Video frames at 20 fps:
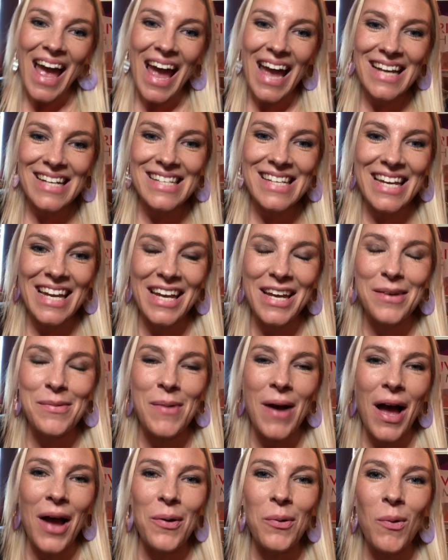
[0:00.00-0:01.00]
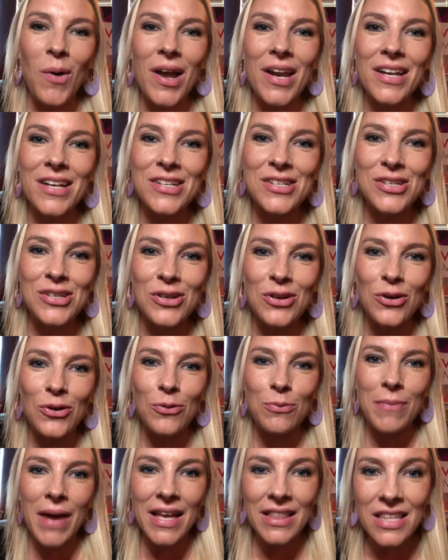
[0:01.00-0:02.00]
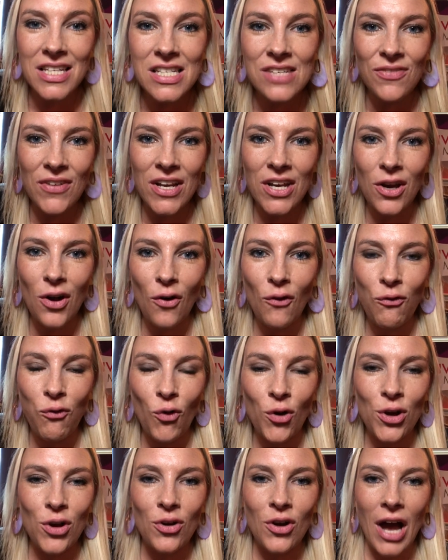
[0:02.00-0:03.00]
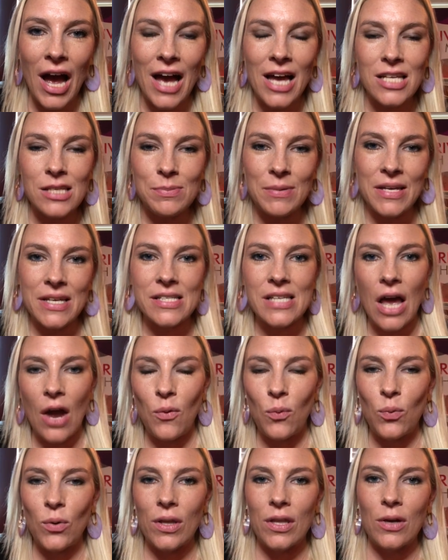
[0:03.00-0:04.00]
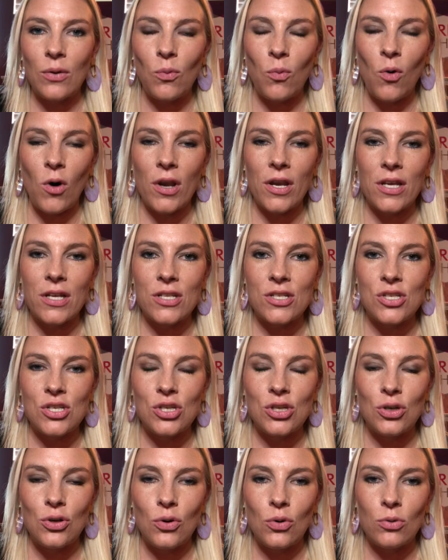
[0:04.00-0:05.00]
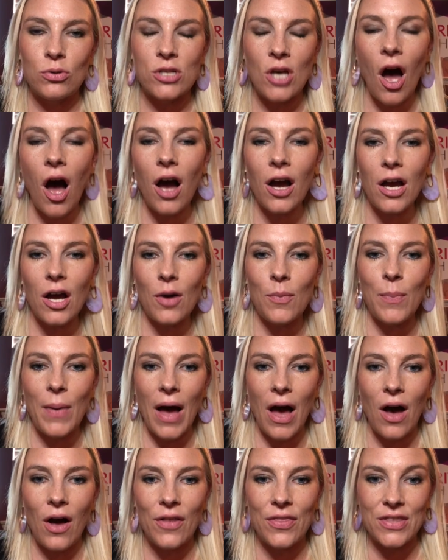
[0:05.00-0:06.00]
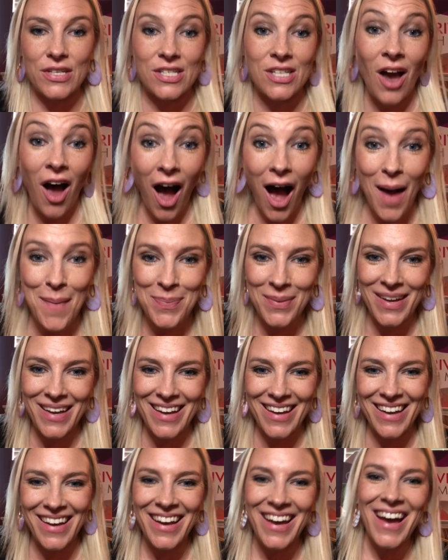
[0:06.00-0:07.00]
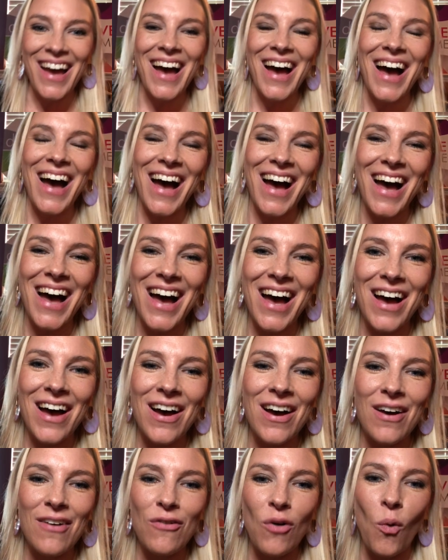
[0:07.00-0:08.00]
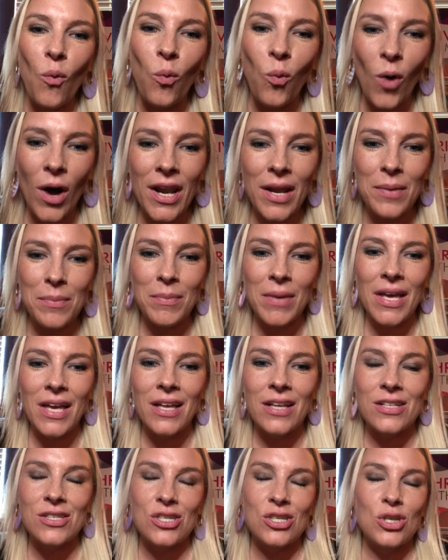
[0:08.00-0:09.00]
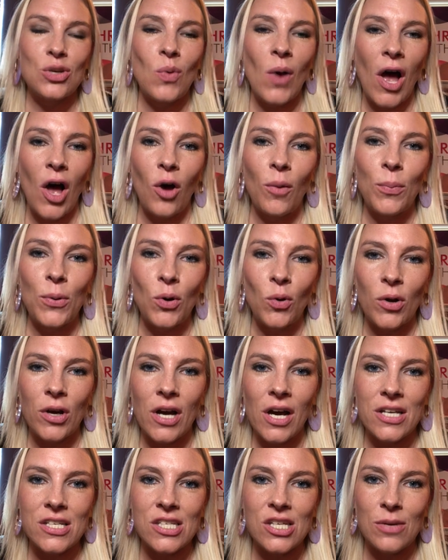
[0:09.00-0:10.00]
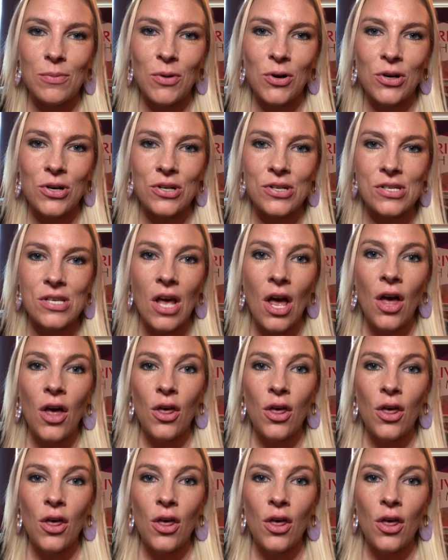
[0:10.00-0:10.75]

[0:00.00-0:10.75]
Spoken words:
Hey team, I wanted to make this video for you guys because I really wanted to talk about the topic of what it means to help your customers